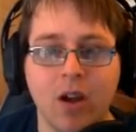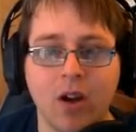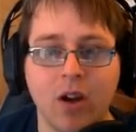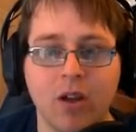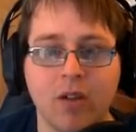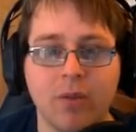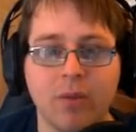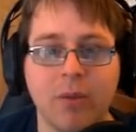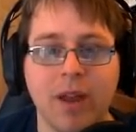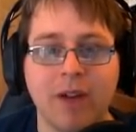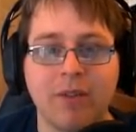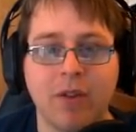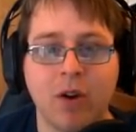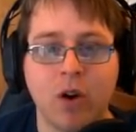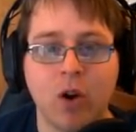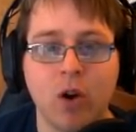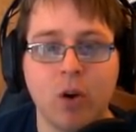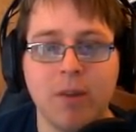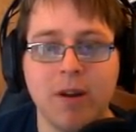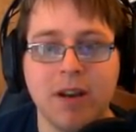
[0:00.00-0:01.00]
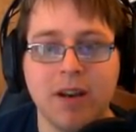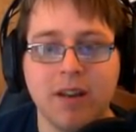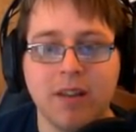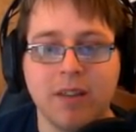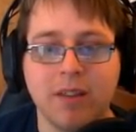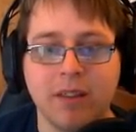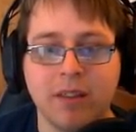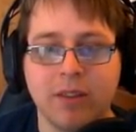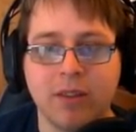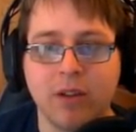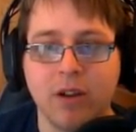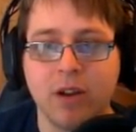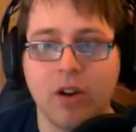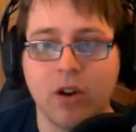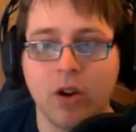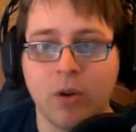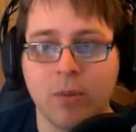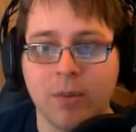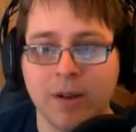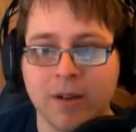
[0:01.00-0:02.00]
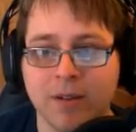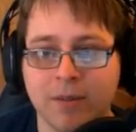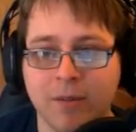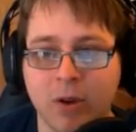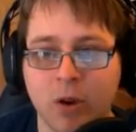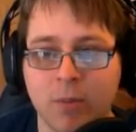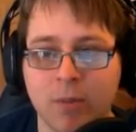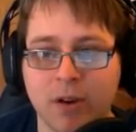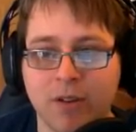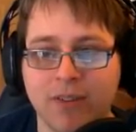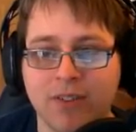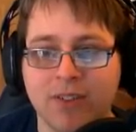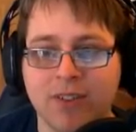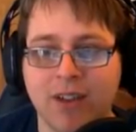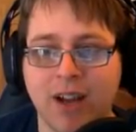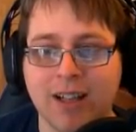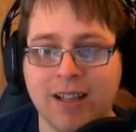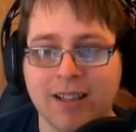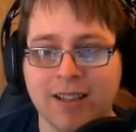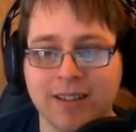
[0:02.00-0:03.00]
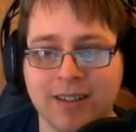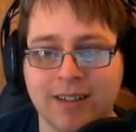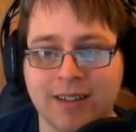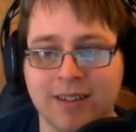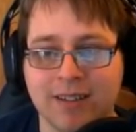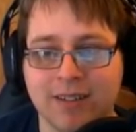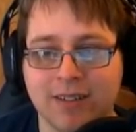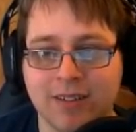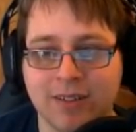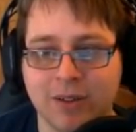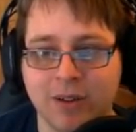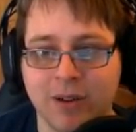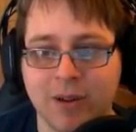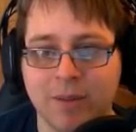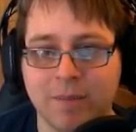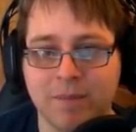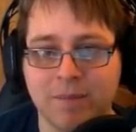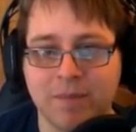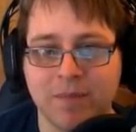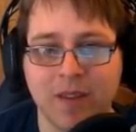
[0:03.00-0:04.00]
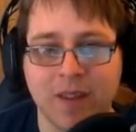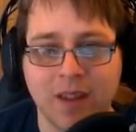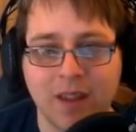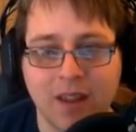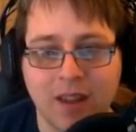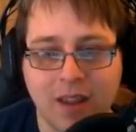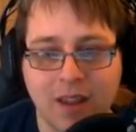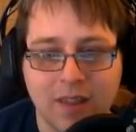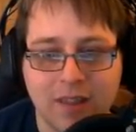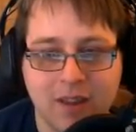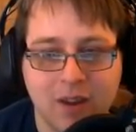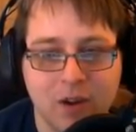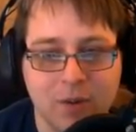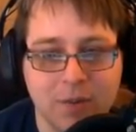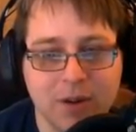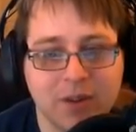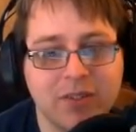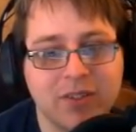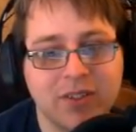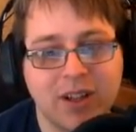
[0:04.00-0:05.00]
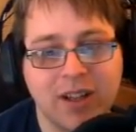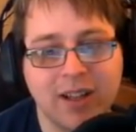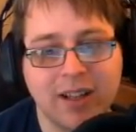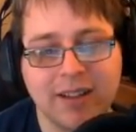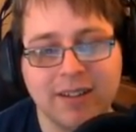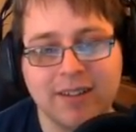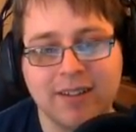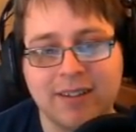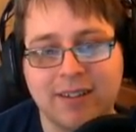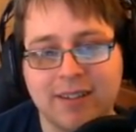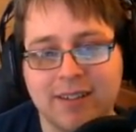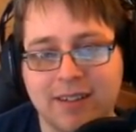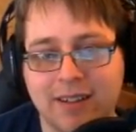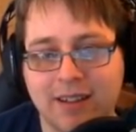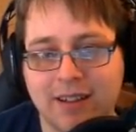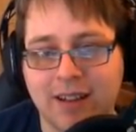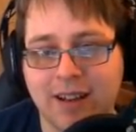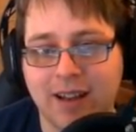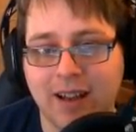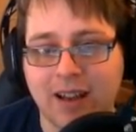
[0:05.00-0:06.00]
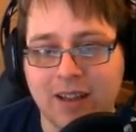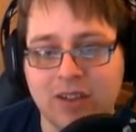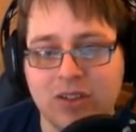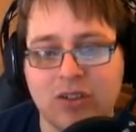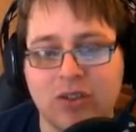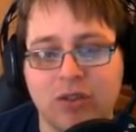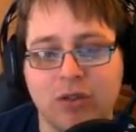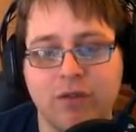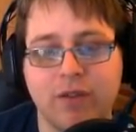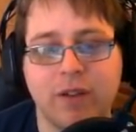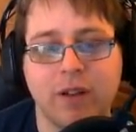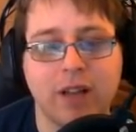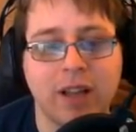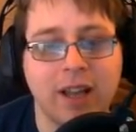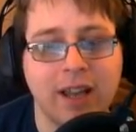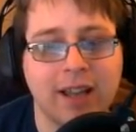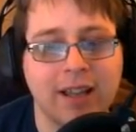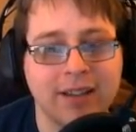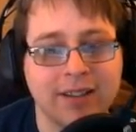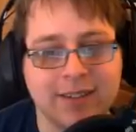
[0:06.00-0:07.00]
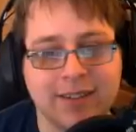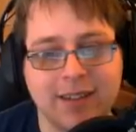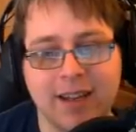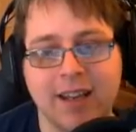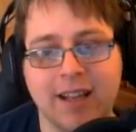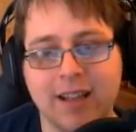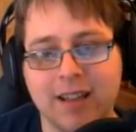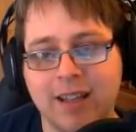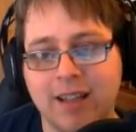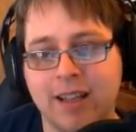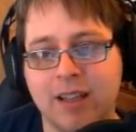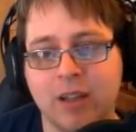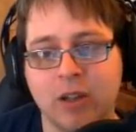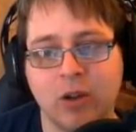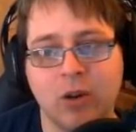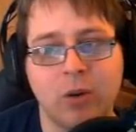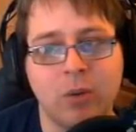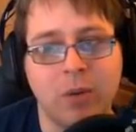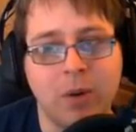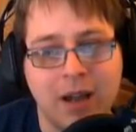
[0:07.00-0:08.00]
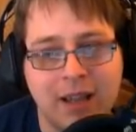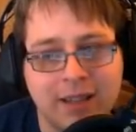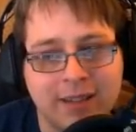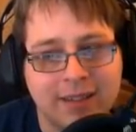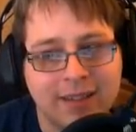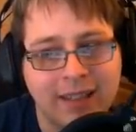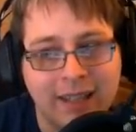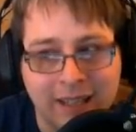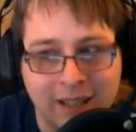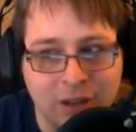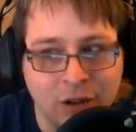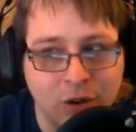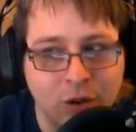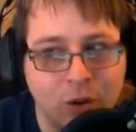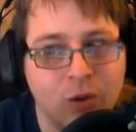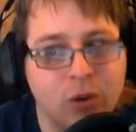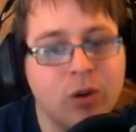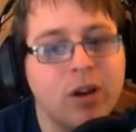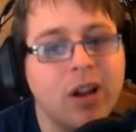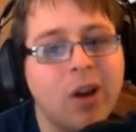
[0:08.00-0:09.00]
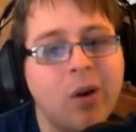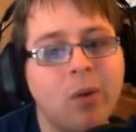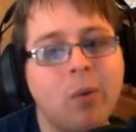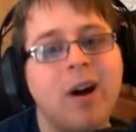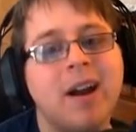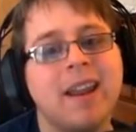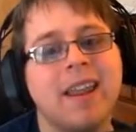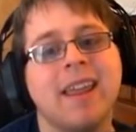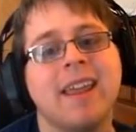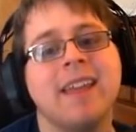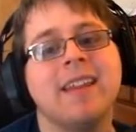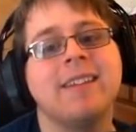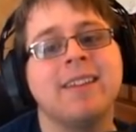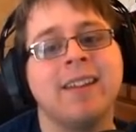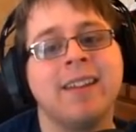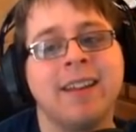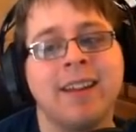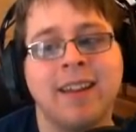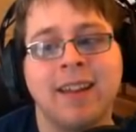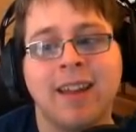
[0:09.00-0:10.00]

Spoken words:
we have Omen, the third Omen, Omen of Silence. So the Omen of Silence, I do feel like aesthetically, lore-wise, he could quite easily